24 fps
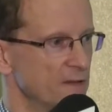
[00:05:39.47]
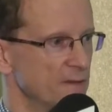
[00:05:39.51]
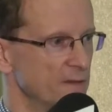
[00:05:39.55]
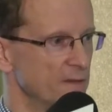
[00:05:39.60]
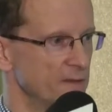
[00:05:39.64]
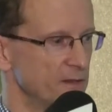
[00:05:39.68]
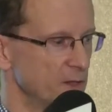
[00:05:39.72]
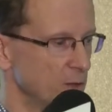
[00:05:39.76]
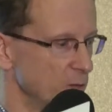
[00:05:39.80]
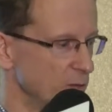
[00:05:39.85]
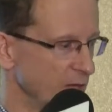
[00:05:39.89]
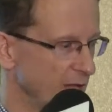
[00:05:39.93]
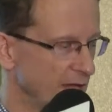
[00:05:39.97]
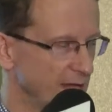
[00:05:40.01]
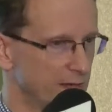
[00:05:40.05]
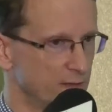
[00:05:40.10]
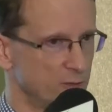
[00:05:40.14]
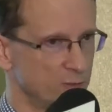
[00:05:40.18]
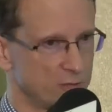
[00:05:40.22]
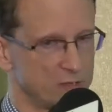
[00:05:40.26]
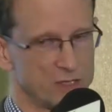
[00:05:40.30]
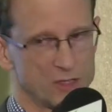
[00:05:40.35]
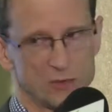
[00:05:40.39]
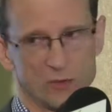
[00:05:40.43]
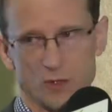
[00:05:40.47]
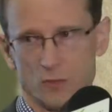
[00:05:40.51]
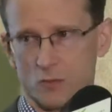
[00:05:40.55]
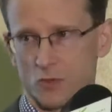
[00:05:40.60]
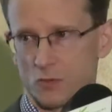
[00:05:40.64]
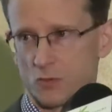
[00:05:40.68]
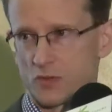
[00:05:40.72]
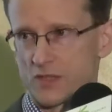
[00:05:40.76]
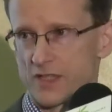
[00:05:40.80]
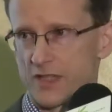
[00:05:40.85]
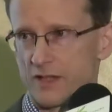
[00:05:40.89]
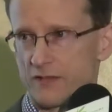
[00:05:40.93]
that the old analog
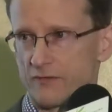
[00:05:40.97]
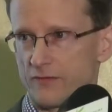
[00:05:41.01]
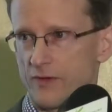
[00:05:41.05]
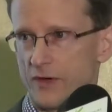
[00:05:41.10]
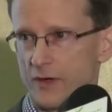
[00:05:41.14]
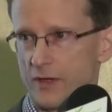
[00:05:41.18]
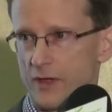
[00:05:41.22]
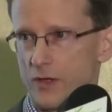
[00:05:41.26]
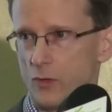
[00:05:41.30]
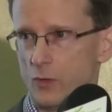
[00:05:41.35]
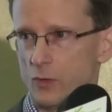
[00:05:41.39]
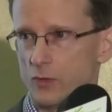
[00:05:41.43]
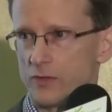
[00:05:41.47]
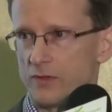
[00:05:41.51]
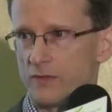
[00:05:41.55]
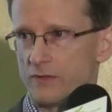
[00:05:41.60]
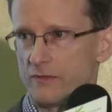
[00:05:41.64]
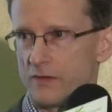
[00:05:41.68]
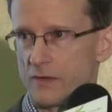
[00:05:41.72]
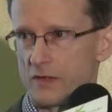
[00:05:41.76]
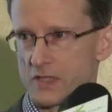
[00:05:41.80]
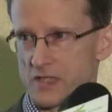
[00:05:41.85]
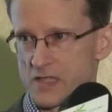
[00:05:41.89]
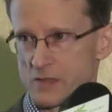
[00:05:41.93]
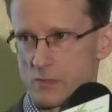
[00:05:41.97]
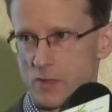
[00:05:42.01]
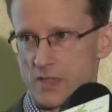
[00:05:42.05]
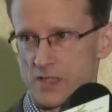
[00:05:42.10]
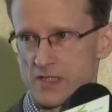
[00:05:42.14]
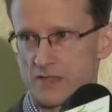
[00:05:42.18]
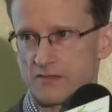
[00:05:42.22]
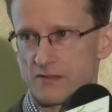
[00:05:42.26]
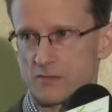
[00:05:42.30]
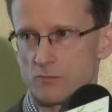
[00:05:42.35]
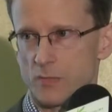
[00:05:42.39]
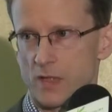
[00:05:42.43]
equipment was getting very old and very
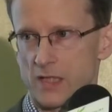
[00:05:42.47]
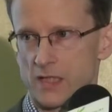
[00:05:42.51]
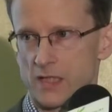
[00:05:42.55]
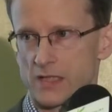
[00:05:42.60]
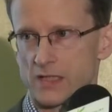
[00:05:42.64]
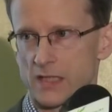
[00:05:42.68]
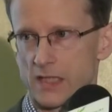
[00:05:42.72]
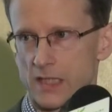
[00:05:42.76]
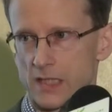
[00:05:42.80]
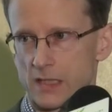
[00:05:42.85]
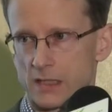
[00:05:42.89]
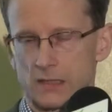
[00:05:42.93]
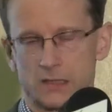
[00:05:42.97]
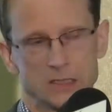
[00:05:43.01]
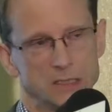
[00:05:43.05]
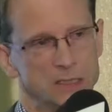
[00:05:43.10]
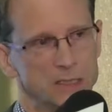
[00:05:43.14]
expensive to maintain,